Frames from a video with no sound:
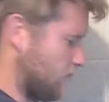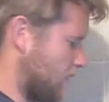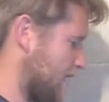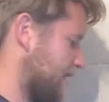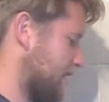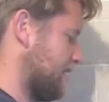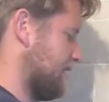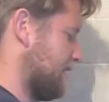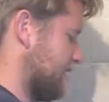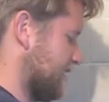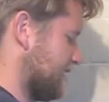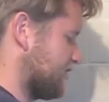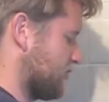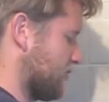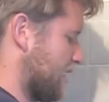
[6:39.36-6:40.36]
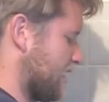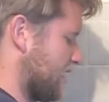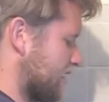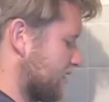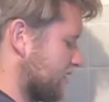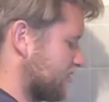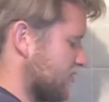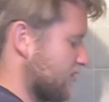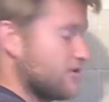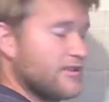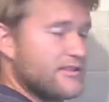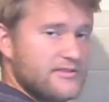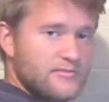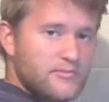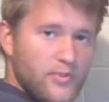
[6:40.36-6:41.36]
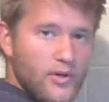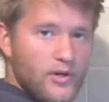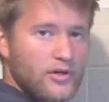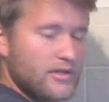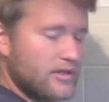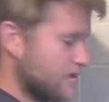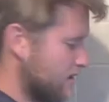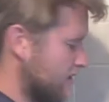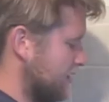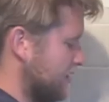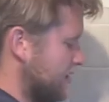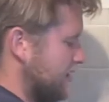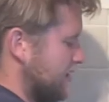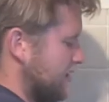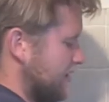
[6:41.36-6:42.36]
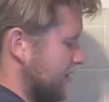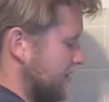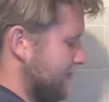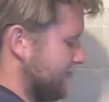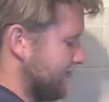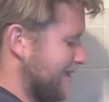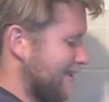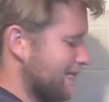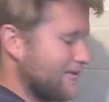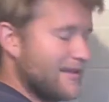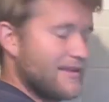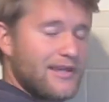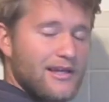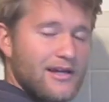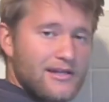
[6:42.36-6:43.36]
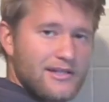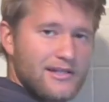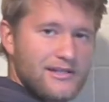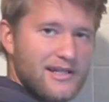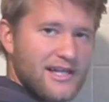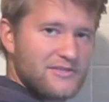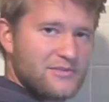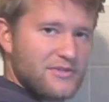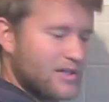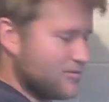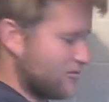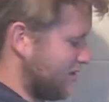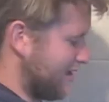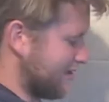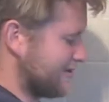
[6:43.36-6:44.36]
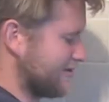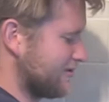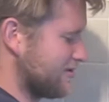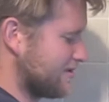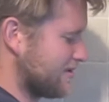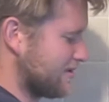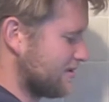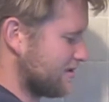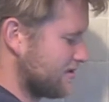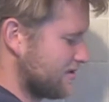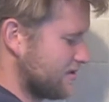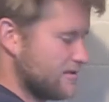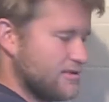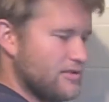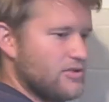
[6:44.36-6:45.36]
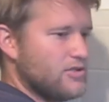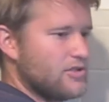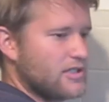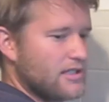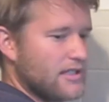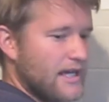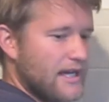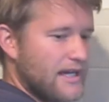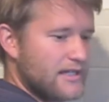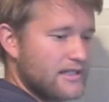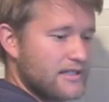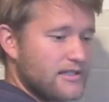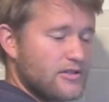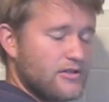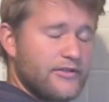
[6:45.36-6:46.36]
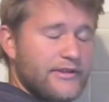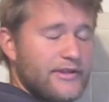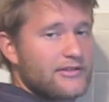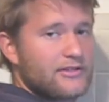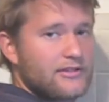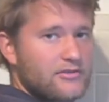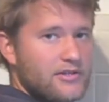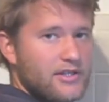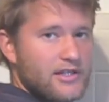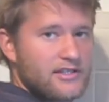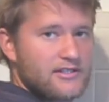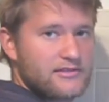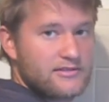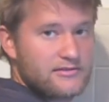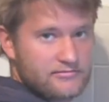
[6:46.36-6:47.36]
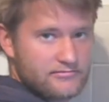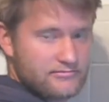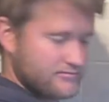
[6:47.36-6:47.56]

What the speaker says: while it's sweating so it doesn't burn. And when the onion has become translucent, you can add in all the other ingredients.